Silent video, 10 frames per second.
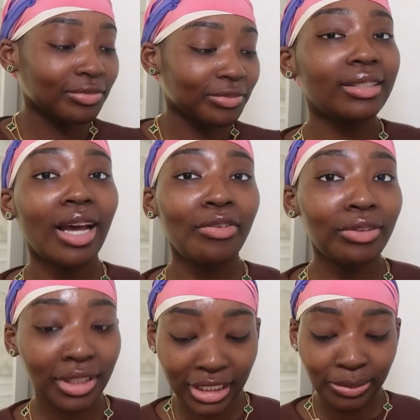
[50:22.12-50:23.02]
It
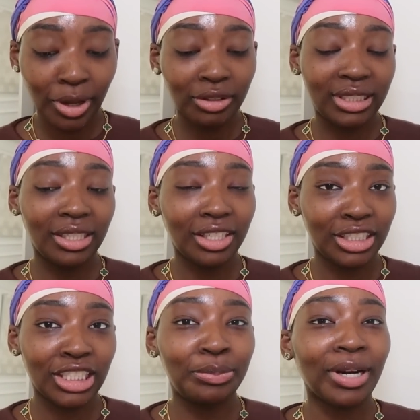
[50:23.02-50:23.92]
definitely smells
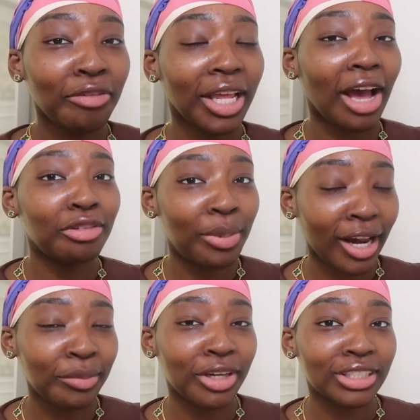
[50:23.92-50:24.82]
delicious. I feel like I have a
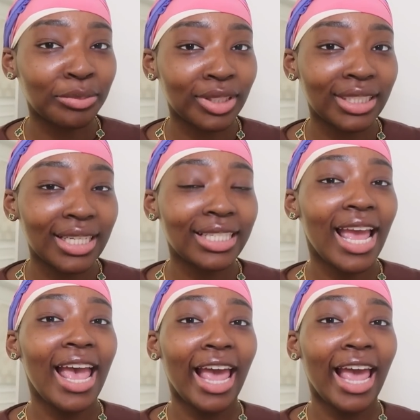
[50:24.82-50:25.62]
body butter similar to this.